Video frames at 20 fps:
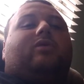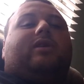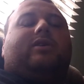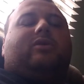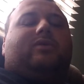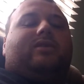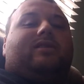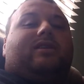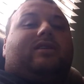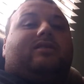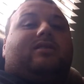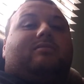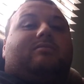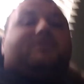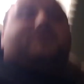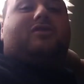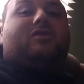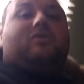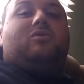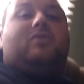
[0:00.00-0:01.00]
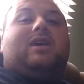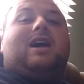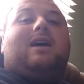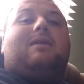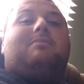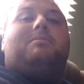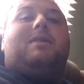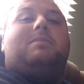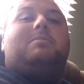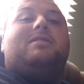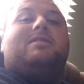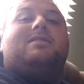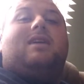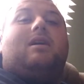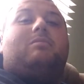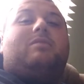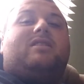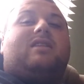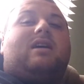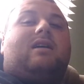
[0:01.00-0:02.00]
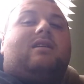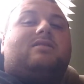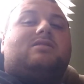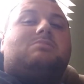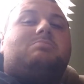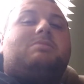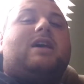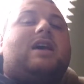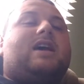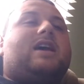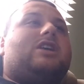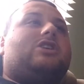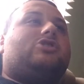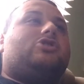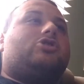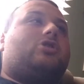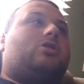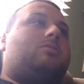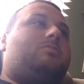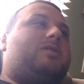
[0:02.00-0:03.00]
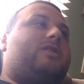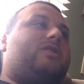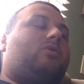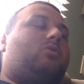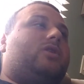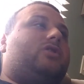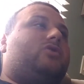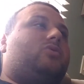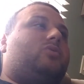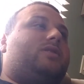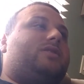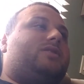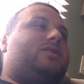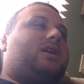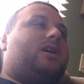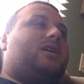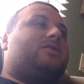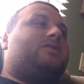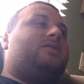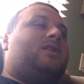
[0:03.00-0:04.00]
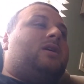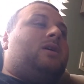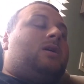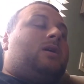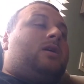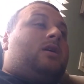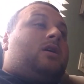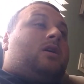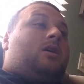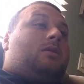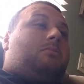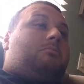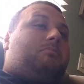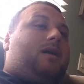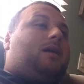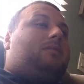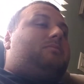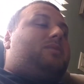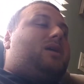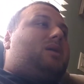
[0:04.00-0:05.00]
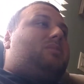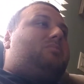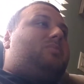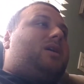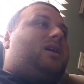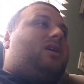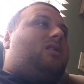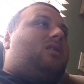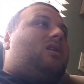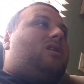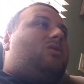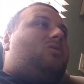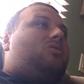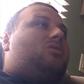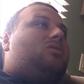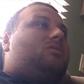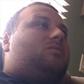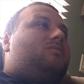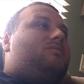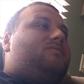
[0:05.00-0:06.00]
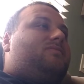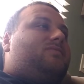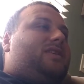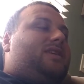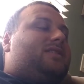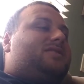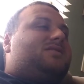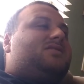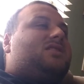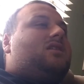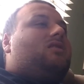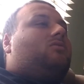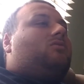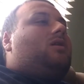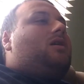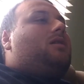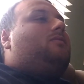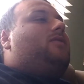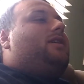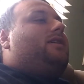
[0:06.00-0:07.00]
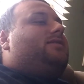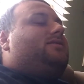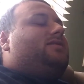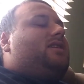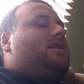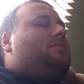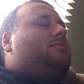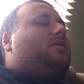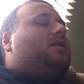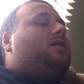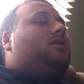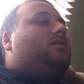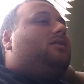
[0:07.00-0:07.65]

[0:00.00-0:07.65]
one to induct him, so yeah, maybe Diamond Dallas Page could be the one to induct Bam Bam Bigelow. instead of Rob Van Dam.